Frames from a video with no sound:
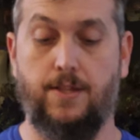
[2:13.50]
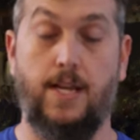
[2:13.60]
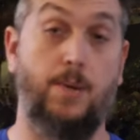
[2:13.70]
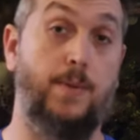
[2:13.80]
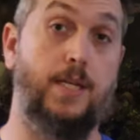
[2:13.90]
in the
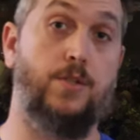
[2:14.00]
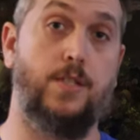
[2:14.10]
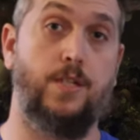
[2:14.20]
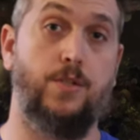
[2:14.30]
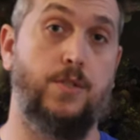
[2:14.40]
day, we used
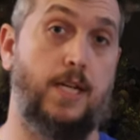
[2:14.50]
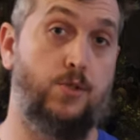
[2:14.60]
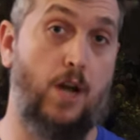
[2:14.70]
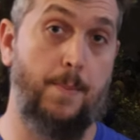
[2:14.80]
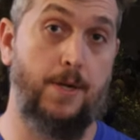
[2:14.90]
to use
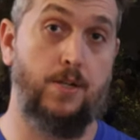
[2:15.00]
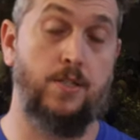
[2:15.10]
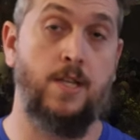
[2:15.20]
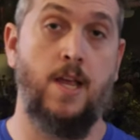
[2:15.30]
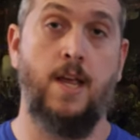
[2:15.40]

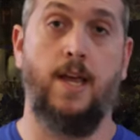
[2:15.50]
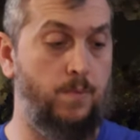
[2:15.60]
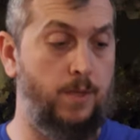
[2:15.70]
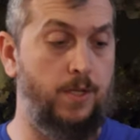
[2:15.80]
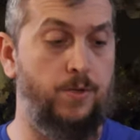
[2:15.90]
hydrometers.
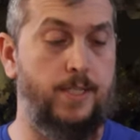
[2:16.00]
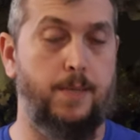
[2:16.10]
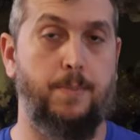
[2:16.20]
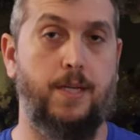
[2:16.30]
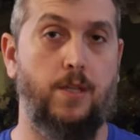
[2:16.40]
What you
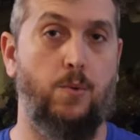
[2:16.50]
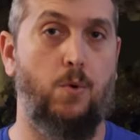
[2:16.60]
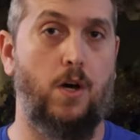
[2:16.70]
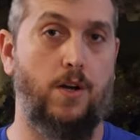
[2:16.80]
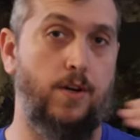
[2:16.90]
dip in the
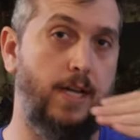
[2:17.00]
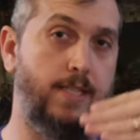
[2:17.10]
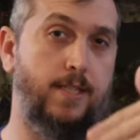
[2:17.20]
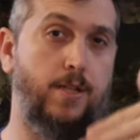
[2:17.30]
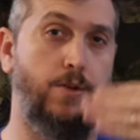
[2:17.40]
water, it
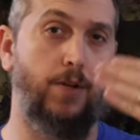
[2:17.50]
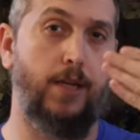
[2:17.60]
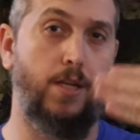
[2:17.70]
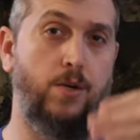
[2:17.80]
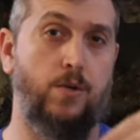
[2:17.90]
has a little
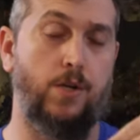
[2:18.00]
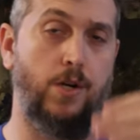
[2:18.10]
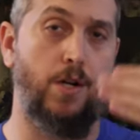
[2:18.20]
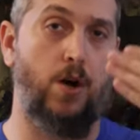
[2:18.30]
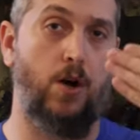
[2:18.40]
needle
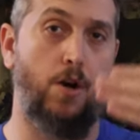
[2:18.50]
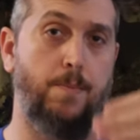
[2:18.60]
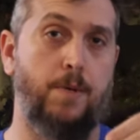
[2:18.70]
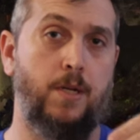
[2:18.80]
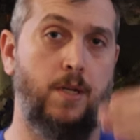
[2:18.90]
or an
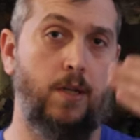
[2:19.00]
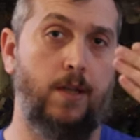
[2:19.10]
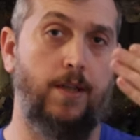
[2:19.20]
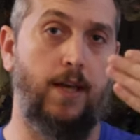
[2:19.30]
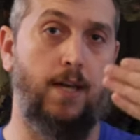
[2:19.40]
arm
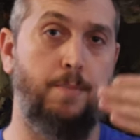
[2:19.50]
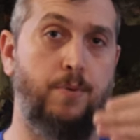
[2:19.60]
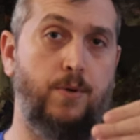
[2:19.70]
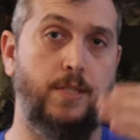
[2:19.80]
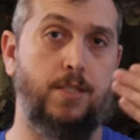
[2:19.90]
that
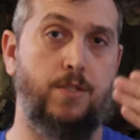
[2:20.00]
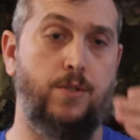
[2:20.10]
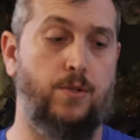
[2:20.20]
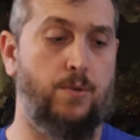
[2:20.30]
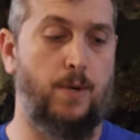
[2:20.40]
points
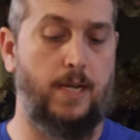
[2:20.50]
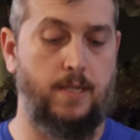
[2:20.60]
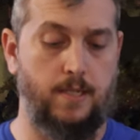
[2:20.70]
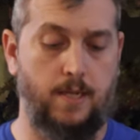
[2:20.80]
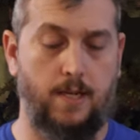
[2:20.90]
to the
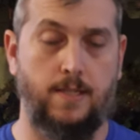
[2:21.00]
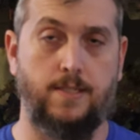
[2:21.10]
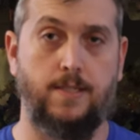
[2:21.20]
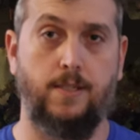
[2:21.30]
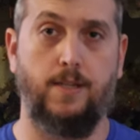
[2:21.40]
right uh,
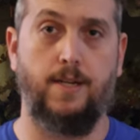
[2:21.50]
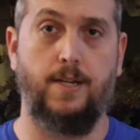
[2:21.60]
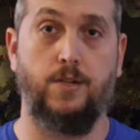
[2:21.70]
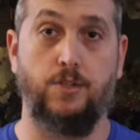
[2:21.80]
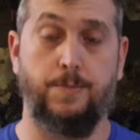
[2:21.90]

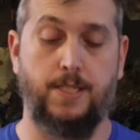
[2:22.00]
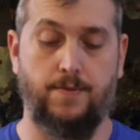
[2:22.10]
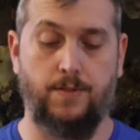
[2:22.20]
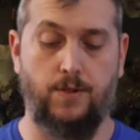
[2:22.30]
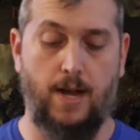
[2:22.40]
salinity or
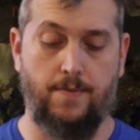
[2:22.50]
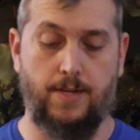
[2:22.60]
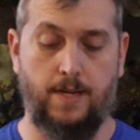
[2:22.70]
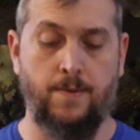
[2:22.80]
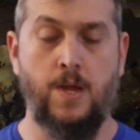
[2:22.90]
specific
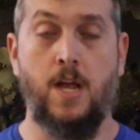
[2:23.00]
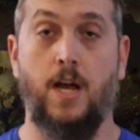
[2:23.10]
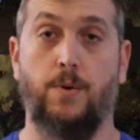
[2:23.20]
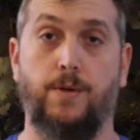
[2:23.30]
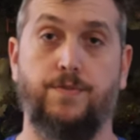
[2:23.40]
gravity.
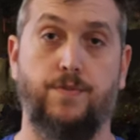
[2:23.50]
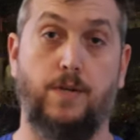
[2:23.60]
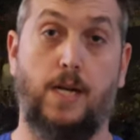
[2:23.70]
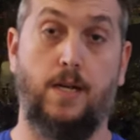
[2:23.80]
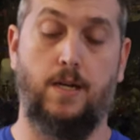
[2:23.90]
A,
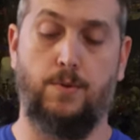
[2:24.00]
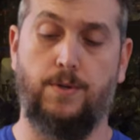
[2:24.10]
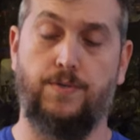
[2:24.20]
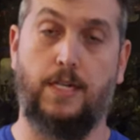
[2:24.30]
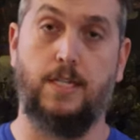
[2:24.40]
refra a
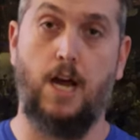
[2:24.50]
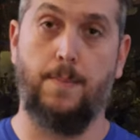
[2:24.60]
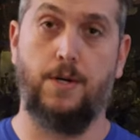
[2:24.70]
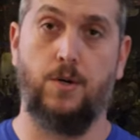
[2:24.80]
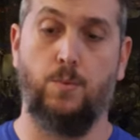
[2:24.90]

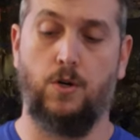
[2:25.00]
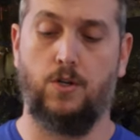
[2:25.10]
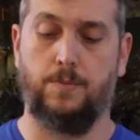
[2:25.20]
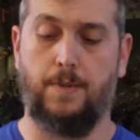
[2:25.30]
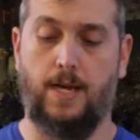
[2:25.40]
refractometer
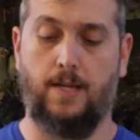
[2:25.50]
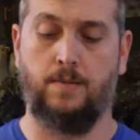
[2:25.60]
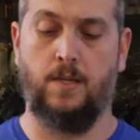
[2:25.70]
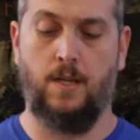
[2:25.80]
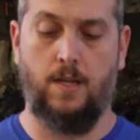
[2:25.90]
works by